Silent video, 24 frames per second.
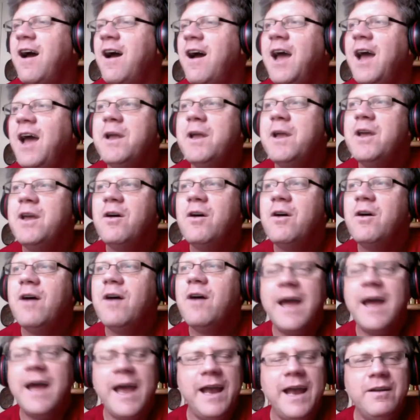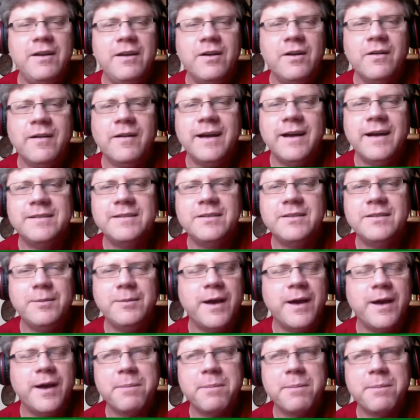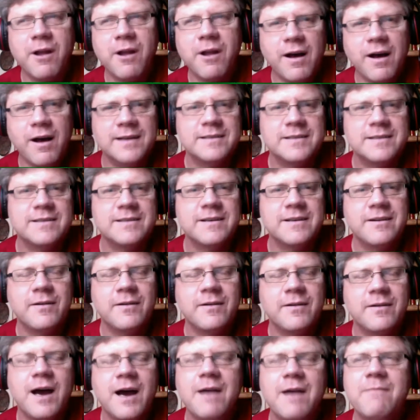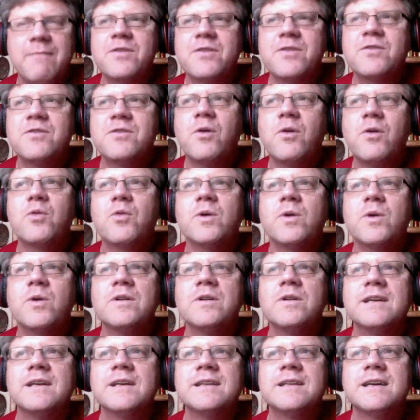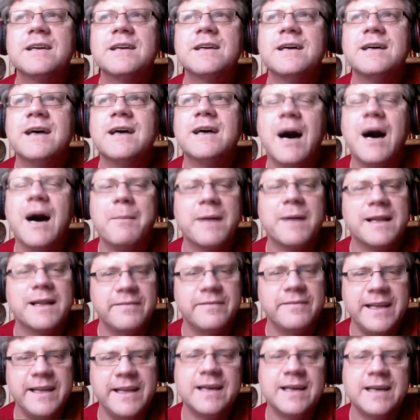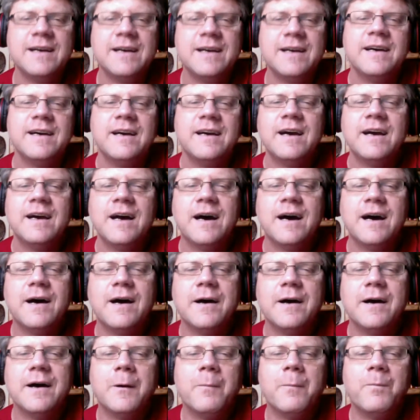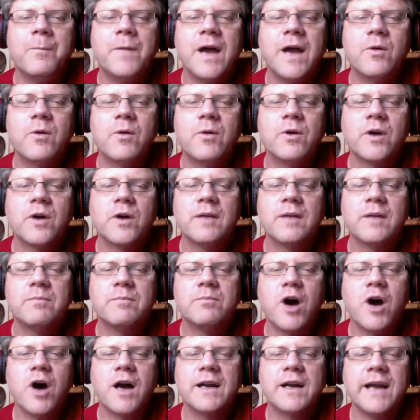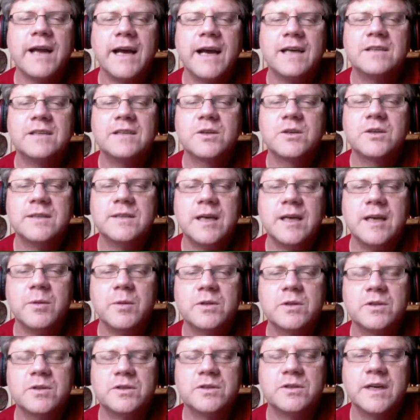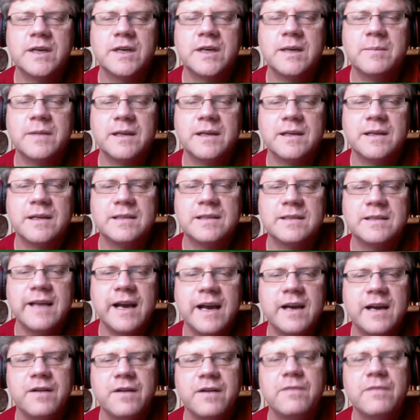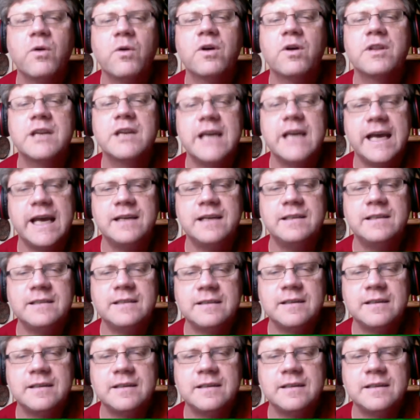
but excuse me, applause. I am so thrilled that Ama La Vida, Ecuadorian broadcaster, was able to stream the second and fourth days.